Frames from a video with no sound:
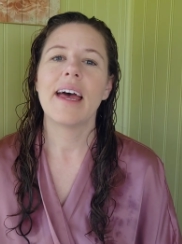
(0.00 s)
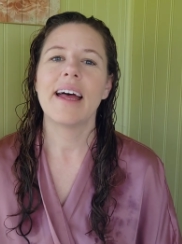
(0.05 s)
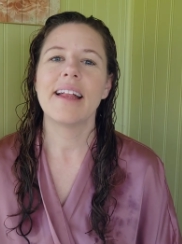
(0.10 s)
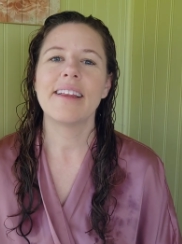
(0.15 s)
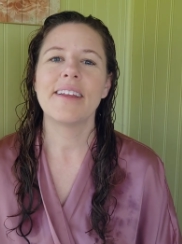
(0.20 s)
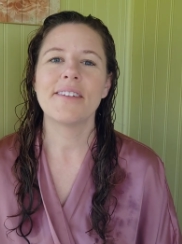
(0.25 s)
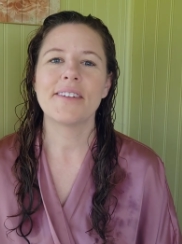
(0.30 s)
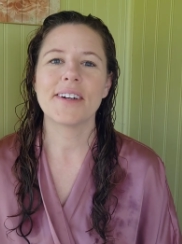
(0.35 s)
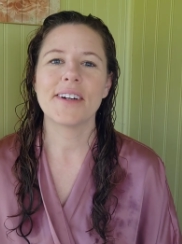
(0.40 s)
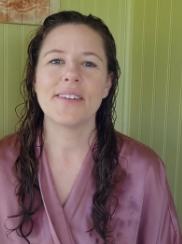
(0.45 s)

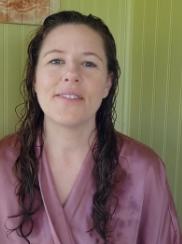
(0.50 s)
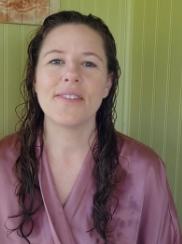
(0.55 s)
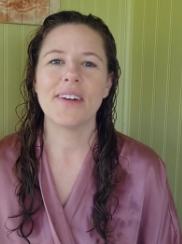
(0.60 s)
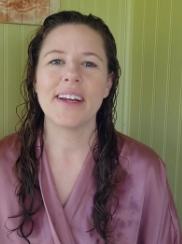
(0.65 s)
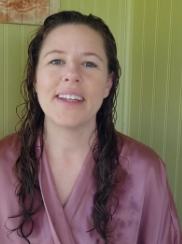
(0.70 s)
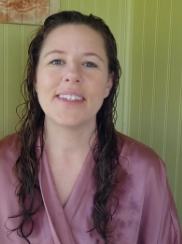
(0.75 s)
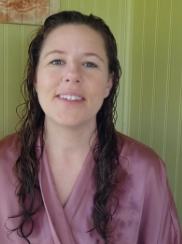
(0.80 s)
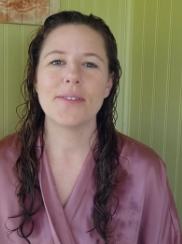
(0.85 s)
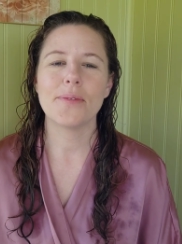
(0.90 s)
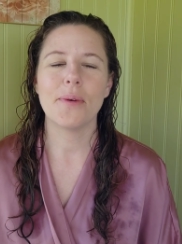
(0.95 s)
Hello girl
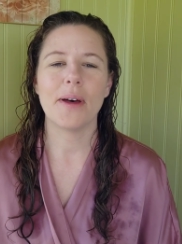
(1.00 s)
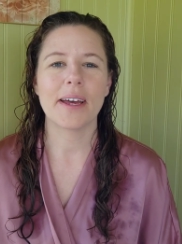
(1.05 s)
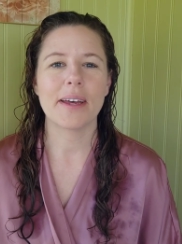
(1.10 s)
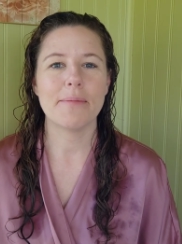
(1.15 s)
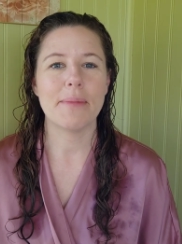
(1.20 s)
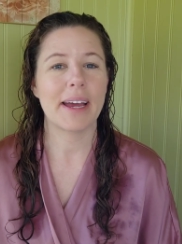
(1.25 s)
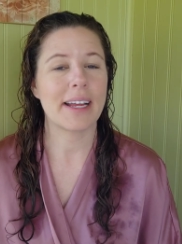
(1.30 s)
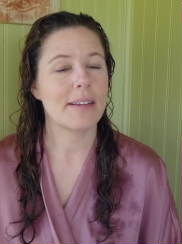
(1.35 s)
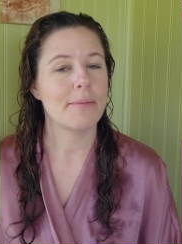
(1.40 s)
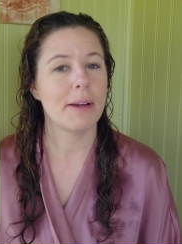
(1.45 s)
friends,
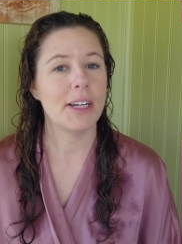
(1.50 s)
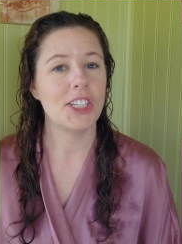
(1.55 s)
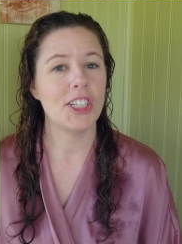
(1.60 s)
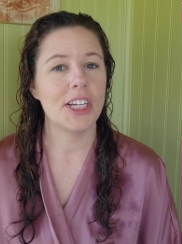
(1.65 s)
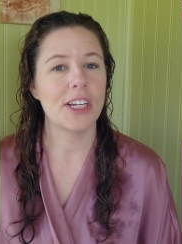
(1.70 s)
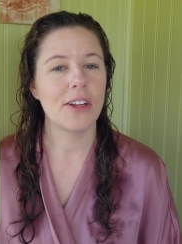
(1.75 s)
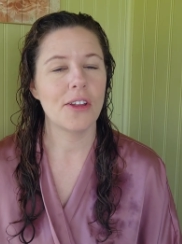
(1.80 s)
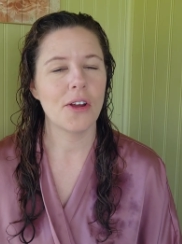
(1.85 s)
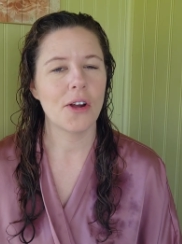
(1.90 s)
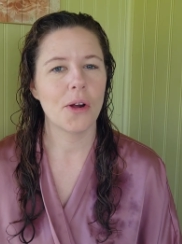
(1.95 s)
welcome back to my
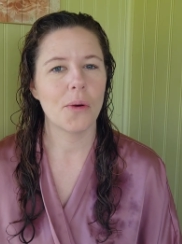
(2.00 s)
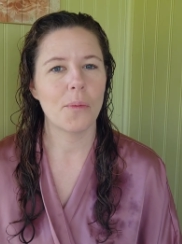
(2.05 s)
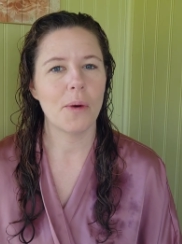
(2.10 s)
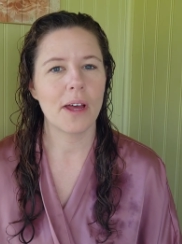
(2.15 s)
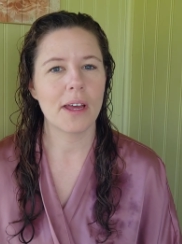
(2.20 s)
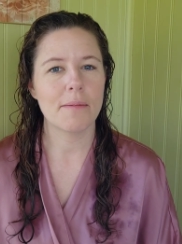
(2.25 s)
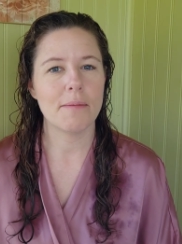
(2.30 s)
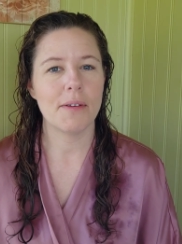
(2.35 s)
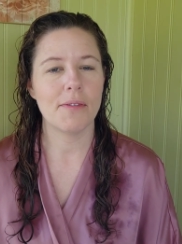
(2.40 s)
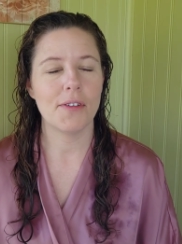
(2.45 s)
channel or
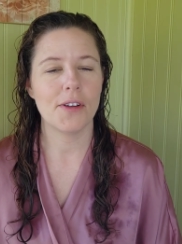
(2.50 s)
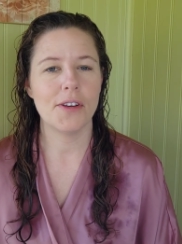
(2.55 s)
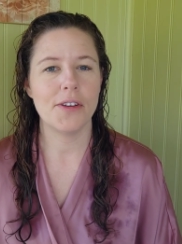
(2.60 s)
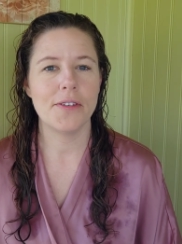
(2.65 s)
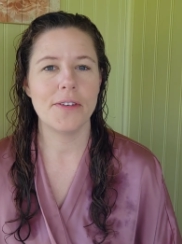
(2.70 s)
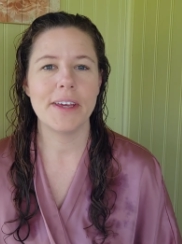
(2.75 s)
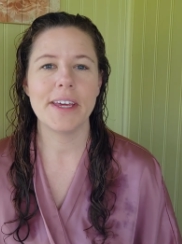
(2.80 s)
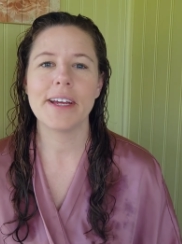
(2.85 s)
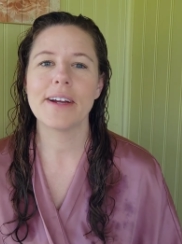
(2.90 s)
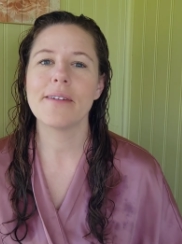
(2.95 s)
welcome if you're
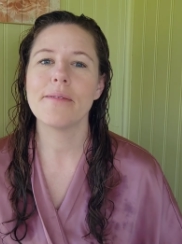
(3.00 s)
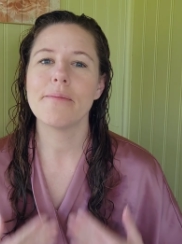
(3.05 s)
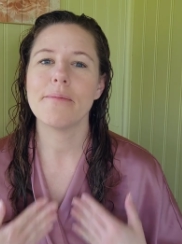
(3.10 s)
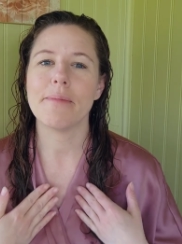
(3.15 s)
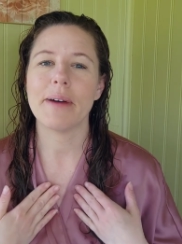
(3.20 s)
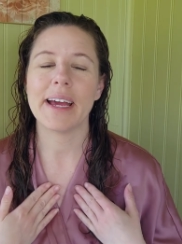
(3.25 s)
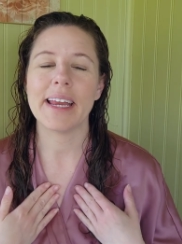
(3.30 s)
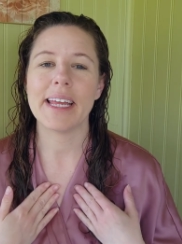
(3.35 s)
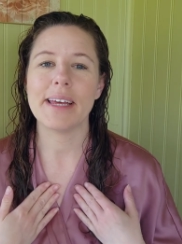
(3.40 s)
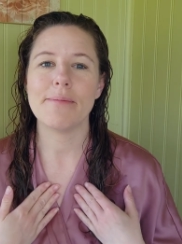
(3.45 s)
new here.
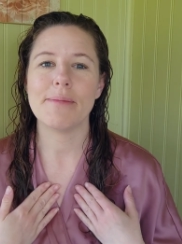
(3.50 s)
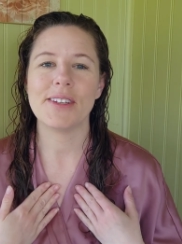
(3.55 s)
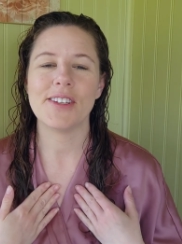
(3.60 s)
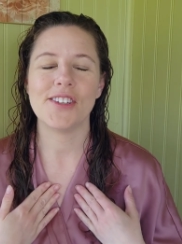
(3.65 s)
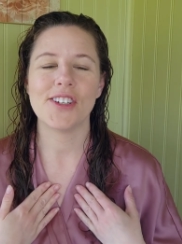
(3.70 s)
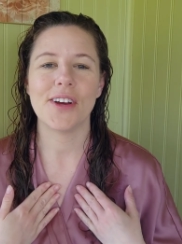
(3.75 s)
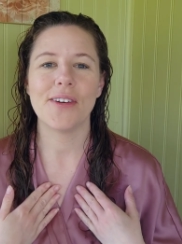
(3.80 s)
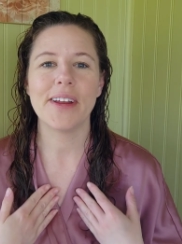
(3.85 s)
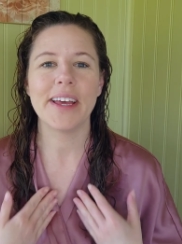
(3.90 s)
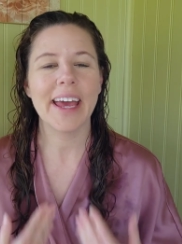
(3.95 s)
My name
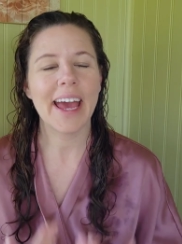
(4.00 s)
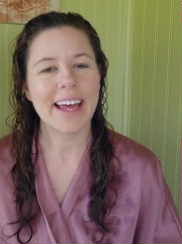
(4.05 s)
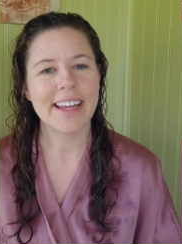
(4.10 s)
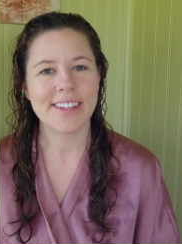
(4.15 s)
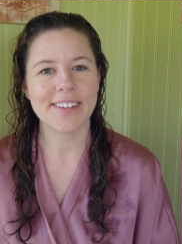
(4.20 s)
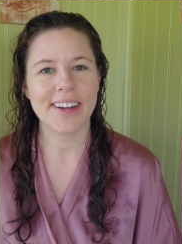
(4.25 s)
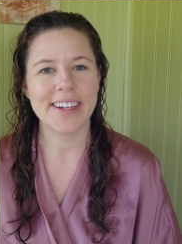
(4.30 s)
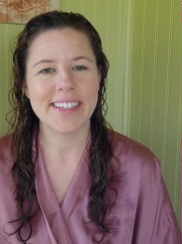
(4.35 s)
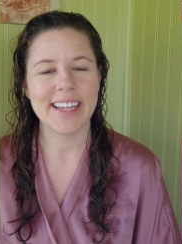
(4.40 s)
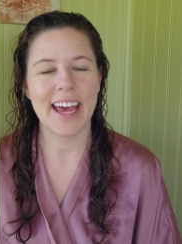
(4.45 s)
is Jody and
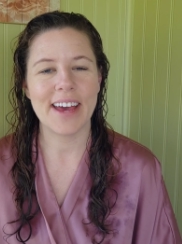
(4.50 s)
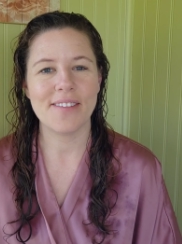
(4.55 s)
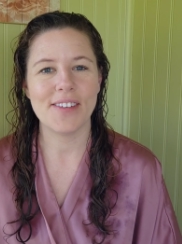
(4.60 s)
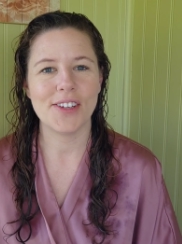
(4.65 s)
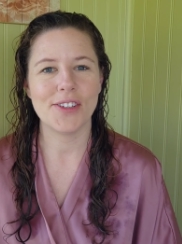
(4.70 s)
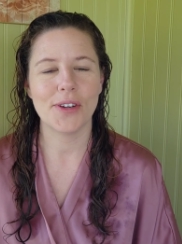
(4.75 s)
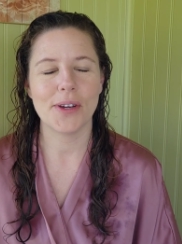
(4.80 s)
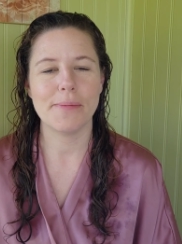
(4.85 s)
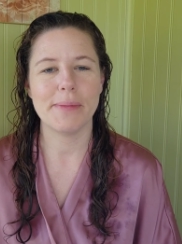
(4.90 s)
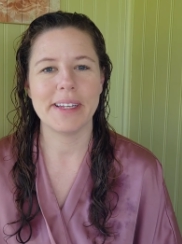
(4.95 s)
it's great to have
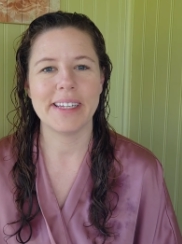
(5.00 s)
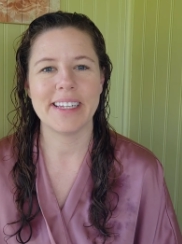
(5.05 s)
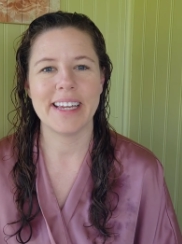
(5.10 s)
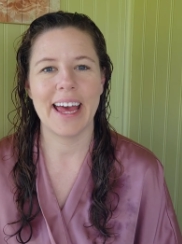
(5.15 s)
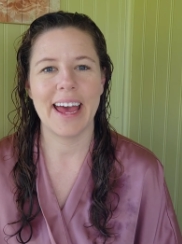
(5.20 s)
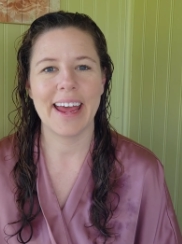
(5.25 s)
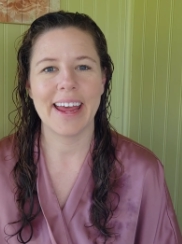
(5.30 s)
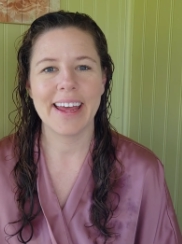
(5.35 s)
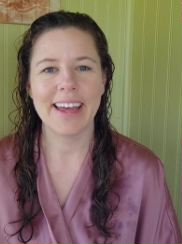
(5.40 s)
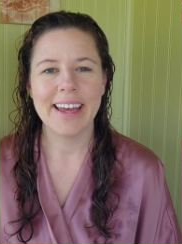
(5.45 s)
you join me
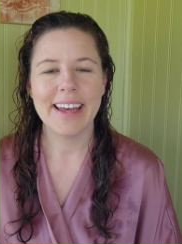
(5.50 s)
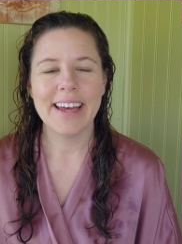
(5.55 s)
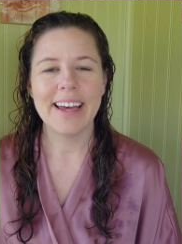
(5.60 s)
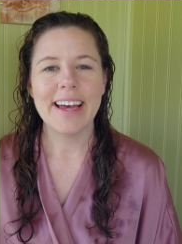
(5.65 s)
today.